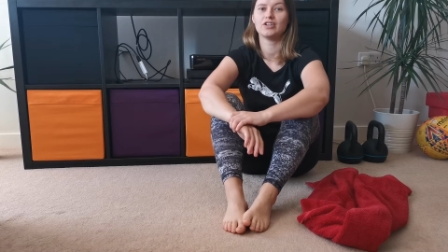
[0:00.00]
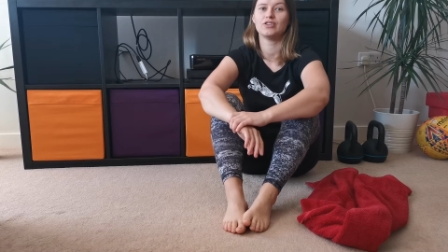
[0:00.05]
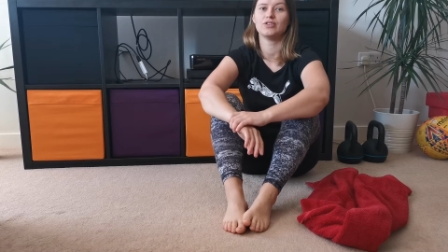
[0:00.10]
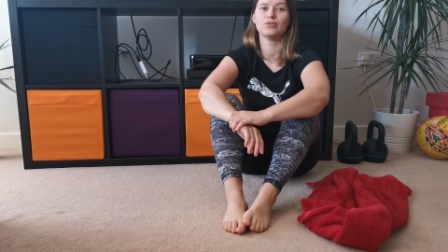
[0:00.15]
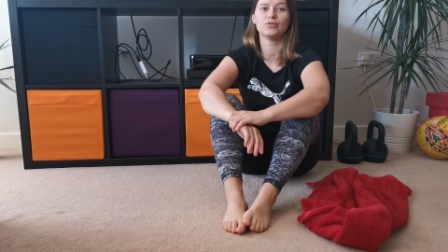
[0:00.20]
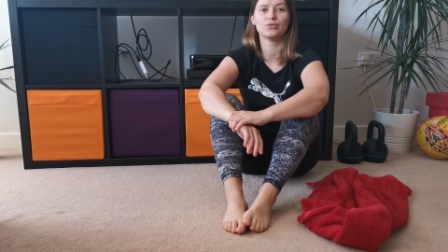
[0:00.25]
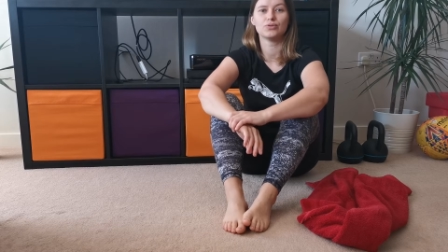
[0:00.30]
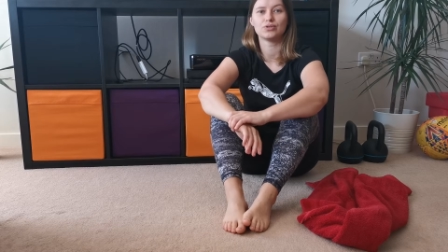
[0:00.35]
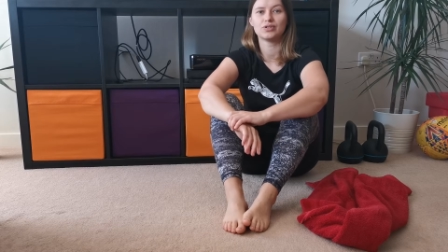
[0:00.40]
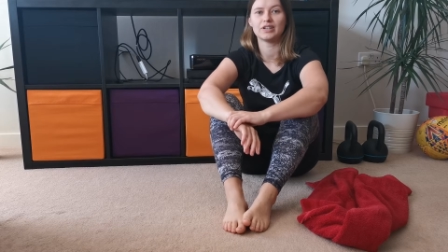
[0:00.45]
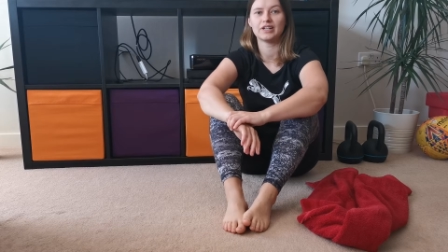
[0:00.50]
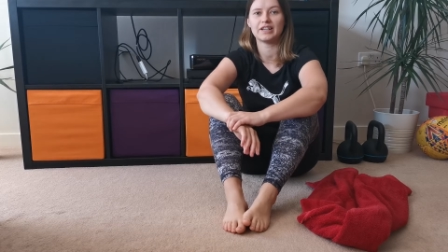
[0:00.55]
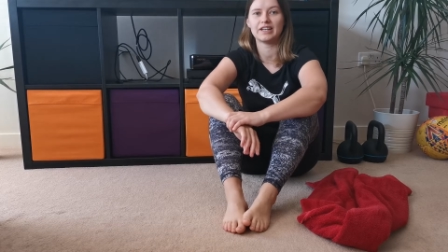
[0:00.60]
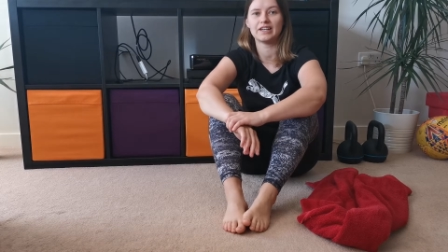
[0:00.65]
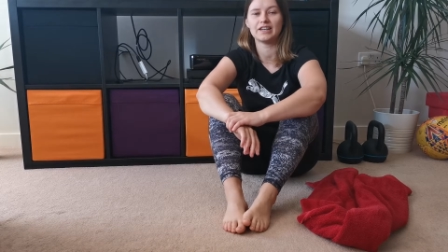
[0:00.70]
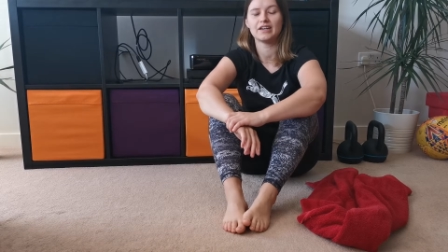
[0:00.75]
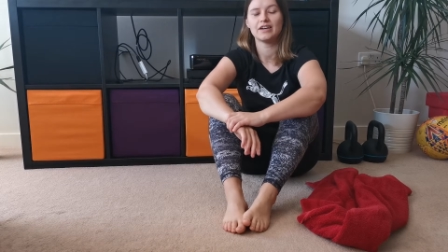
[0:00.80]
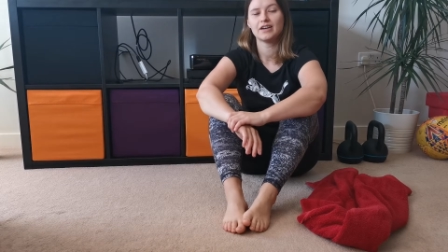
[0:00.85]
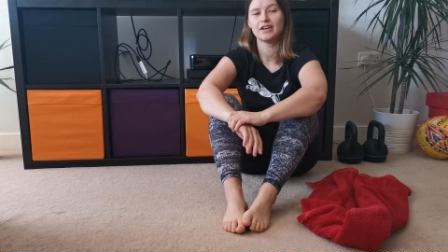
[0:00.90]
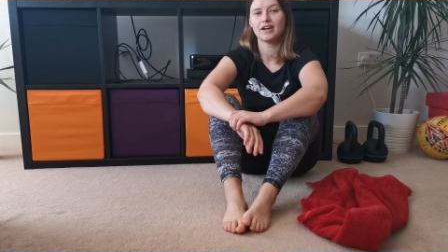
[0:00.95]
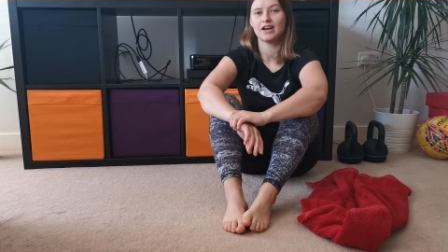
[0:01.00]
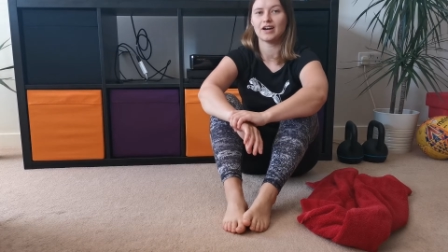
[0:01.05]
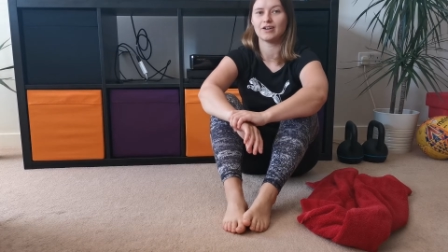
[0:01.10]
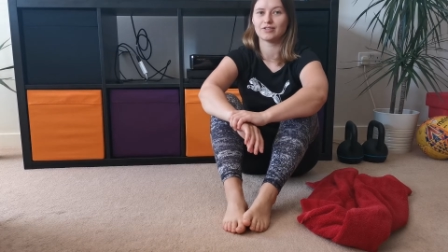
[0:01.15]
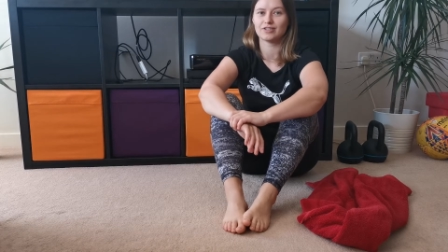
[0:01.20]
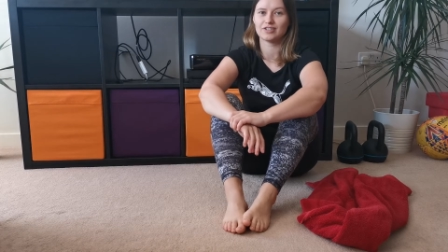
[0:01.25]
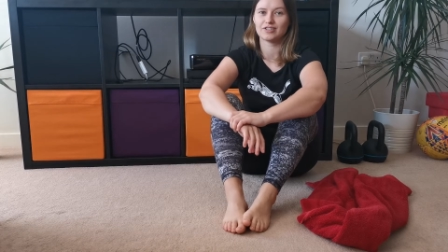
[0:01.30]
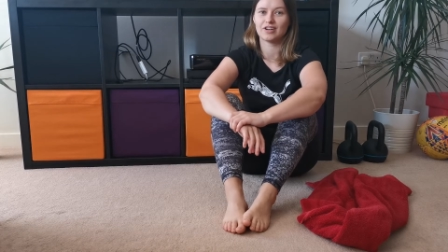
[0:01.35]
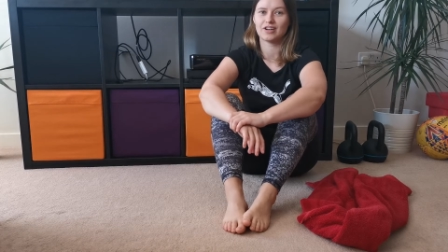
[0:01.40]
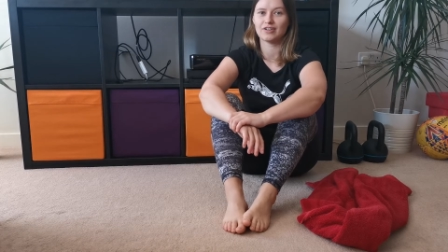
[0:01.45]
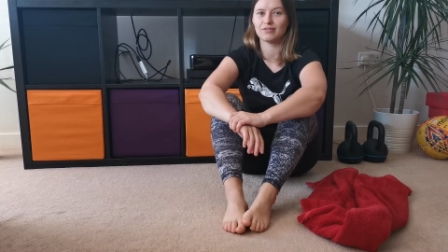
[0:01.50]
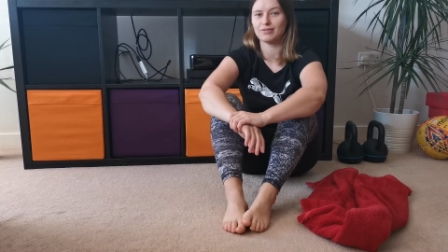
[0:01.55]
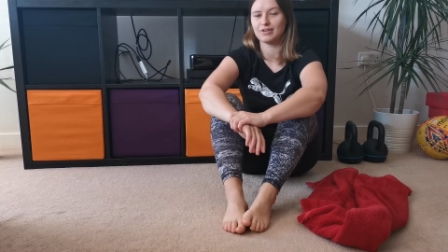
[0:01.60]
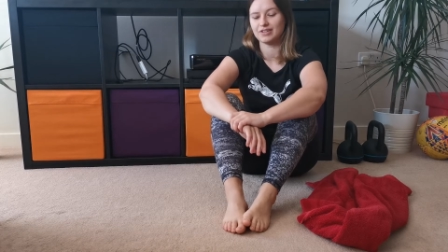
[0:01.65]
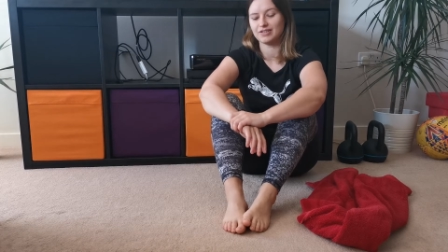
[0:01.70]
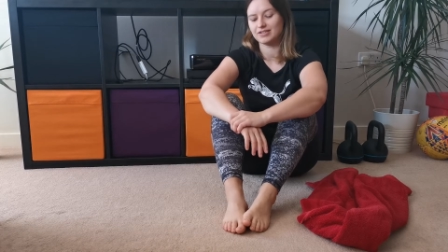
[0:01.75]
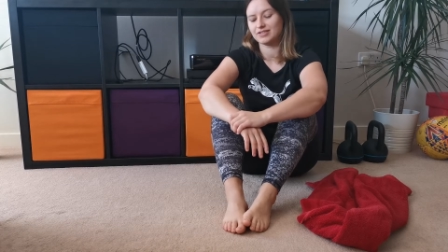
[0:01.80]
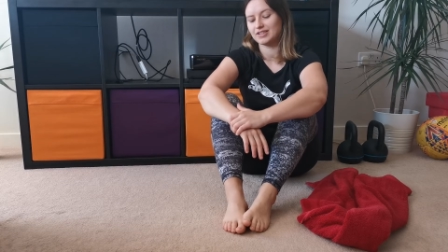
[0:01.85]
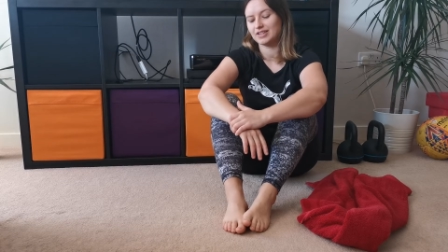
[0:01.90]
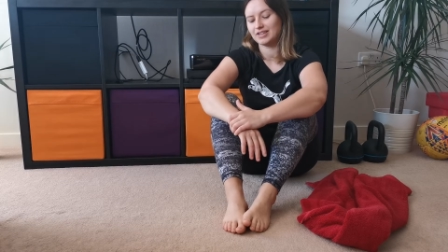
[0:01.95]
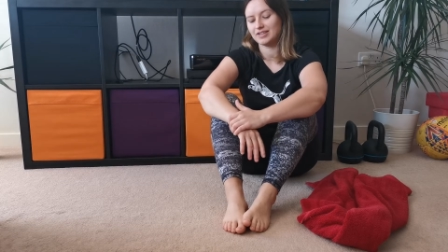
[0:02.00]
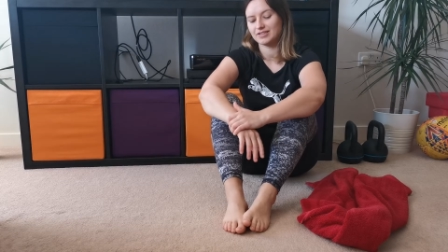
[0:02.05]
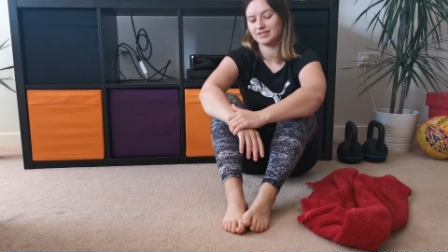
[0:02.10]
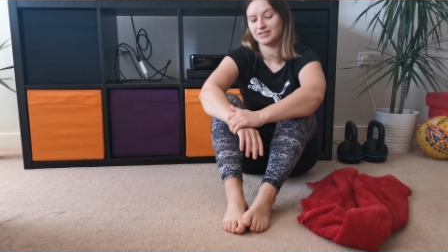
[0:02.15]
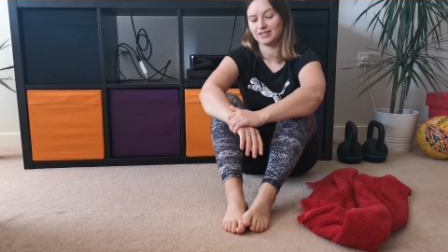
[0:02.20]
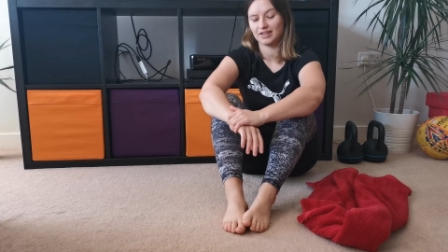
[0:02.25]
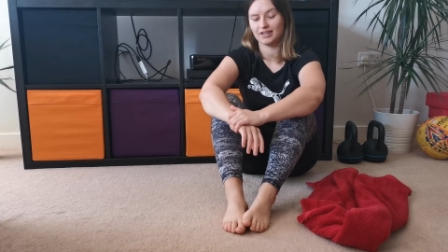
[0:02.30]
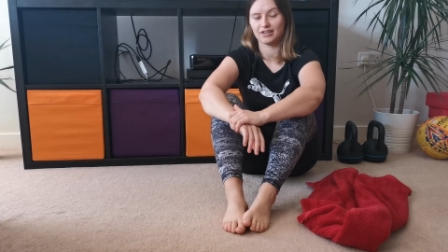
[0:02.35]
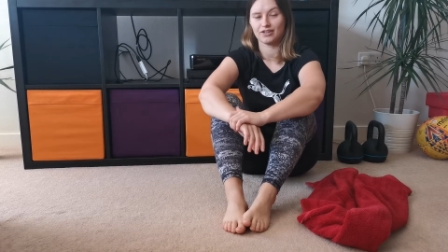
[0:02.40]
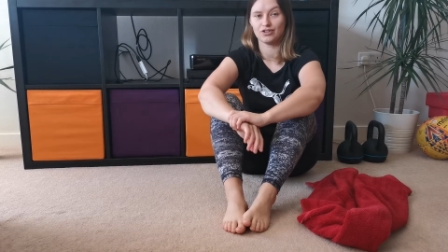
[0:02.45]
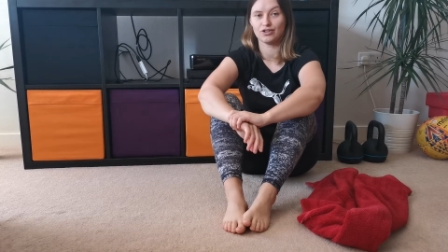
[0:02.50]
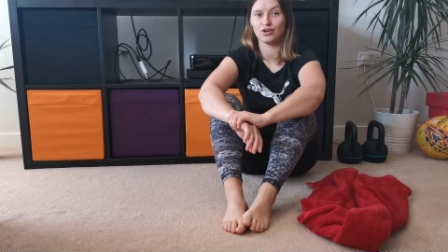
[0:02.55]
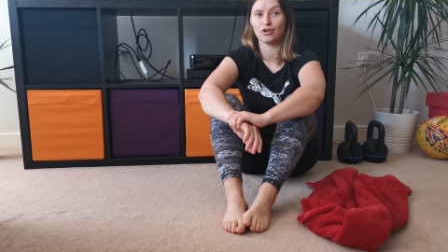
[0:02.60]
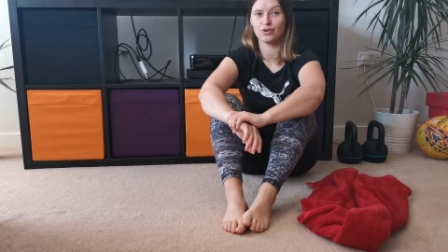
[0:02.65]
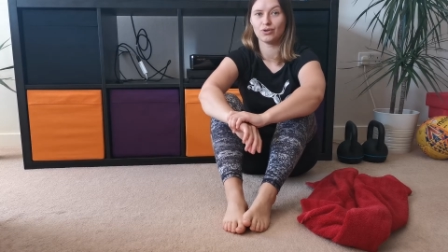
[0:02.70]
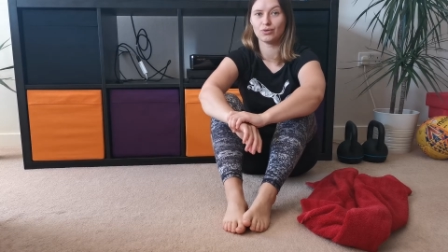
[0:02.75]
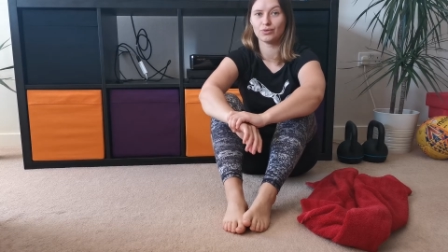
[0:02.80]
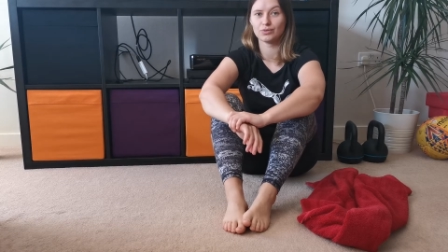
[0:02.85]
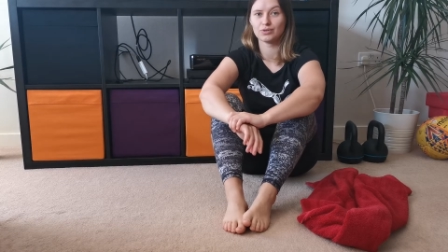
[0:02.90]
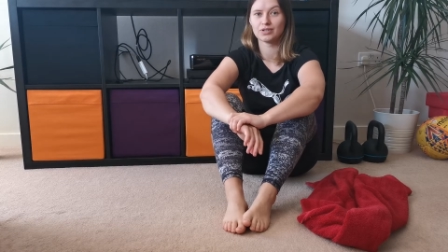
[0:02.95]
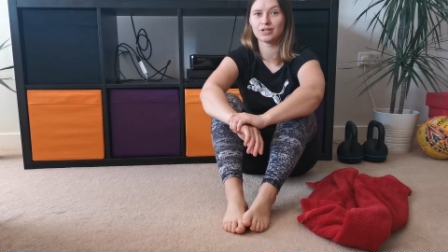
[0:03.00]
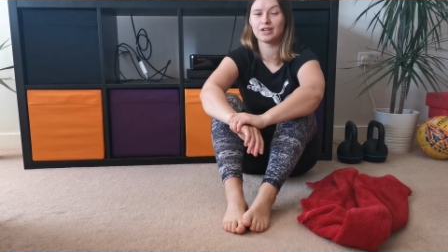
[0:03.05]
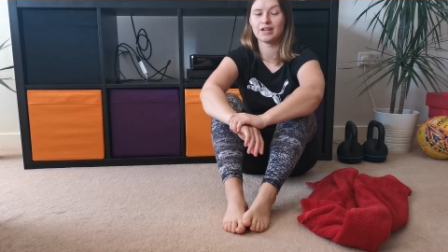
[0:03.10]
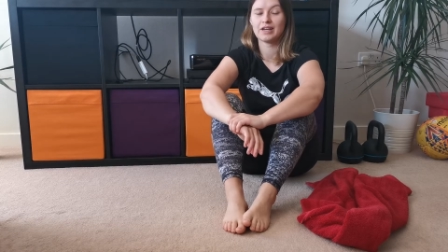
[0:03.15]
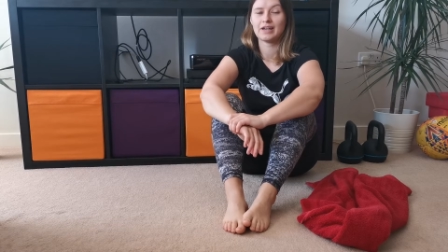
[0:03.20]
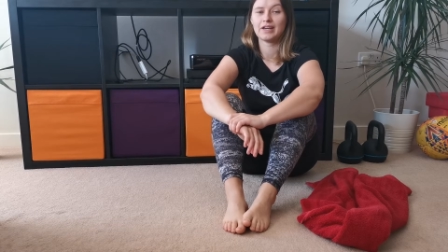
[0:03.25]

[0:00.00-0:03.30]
Usually I'll start with 6 second hold,